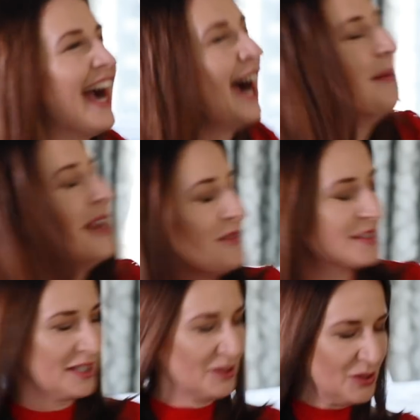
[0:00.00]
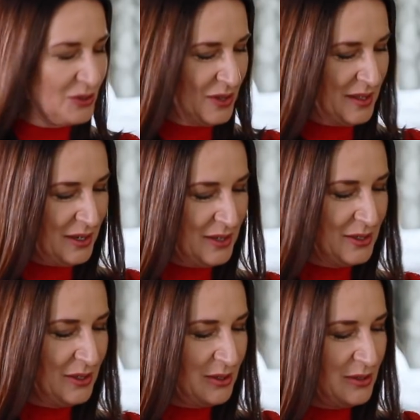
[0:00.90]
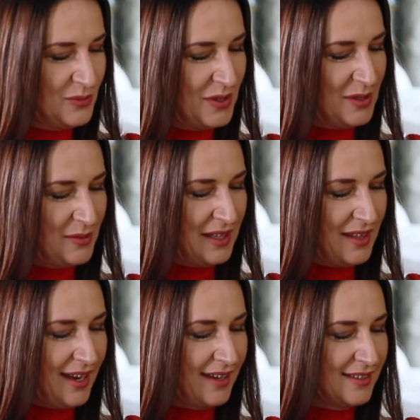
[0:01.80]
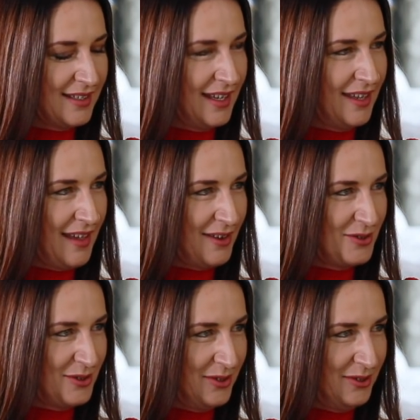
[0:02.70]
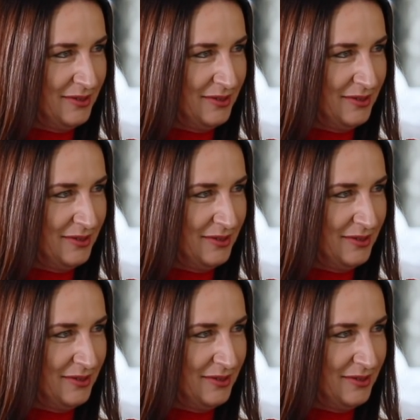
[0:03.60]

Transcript: And if there's a little story that goes along with it, we like to hear that too.